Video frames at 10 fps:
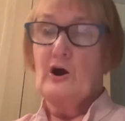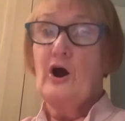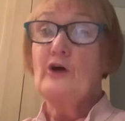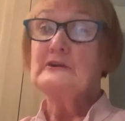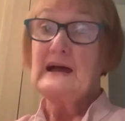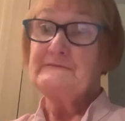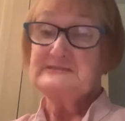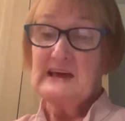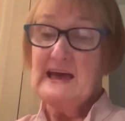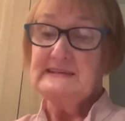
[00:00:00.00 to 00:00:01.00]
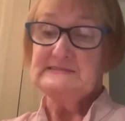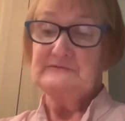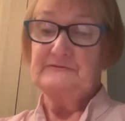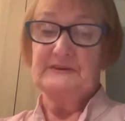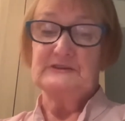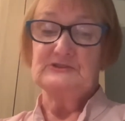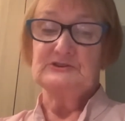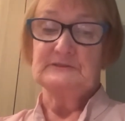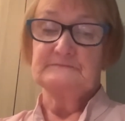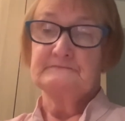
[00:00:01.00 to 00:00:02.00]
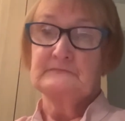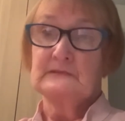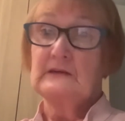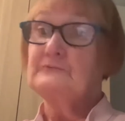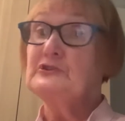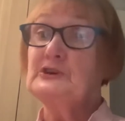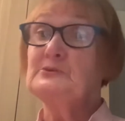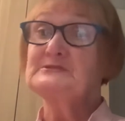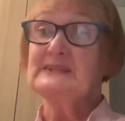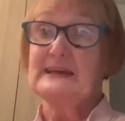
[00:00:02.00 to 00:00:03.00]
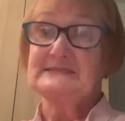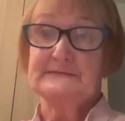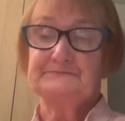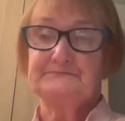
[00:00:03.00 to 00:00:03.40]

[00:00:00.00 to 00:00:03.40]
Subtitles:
or an advertising feature for a newsletter